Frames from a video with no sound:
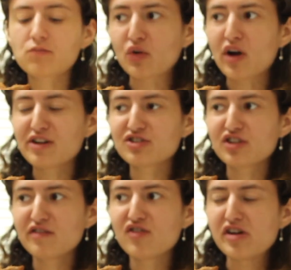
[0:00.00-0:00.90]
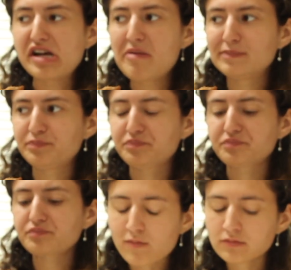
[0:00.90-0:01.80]
They're kind of savory.
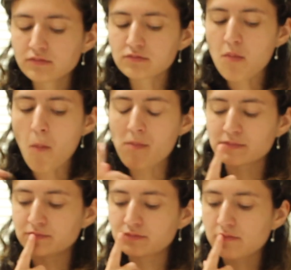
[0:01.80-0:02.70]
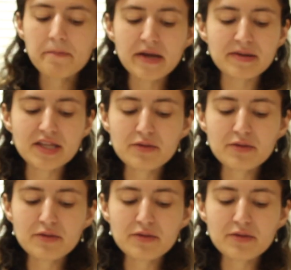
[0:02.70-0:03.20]
Maybe